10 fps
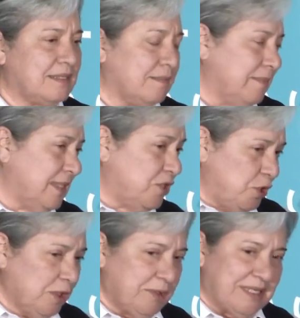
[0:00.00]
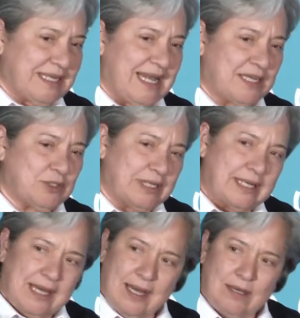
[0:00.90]
the children that actually
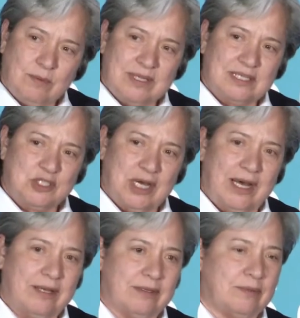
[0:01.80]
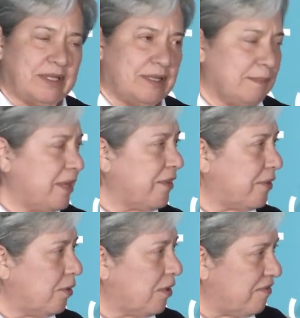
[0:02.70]
came with a child, with a
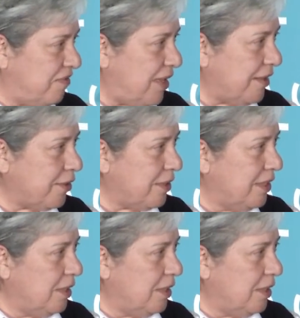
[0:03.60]
mother or a father,